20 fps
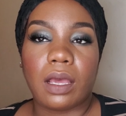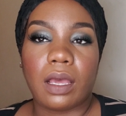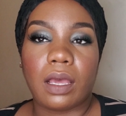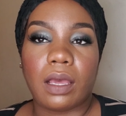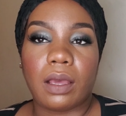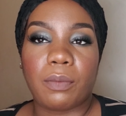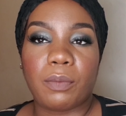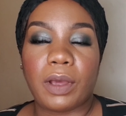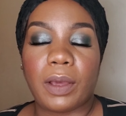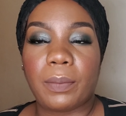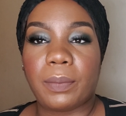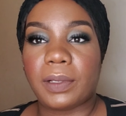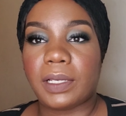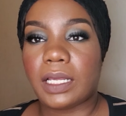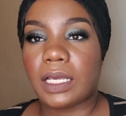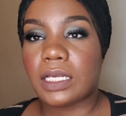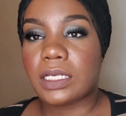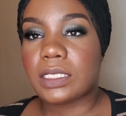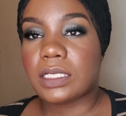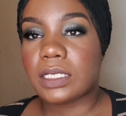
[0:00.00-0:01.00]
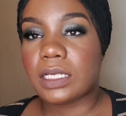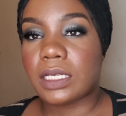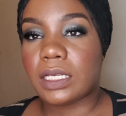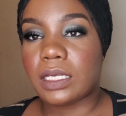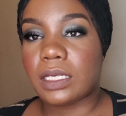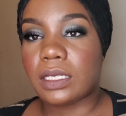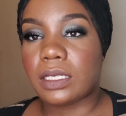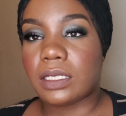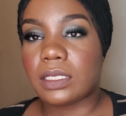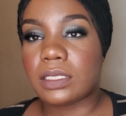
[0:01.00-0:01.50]
My blush
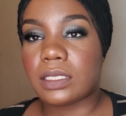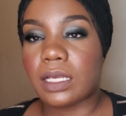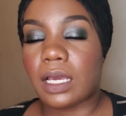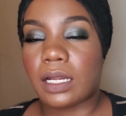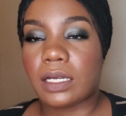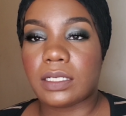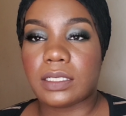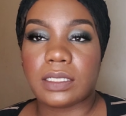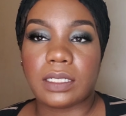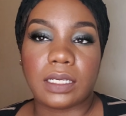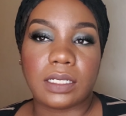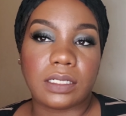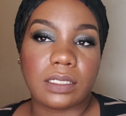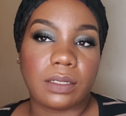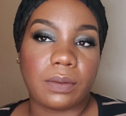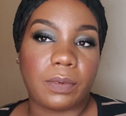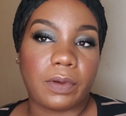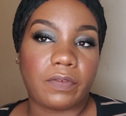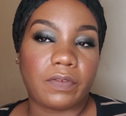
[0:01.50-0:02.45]
is Anastasia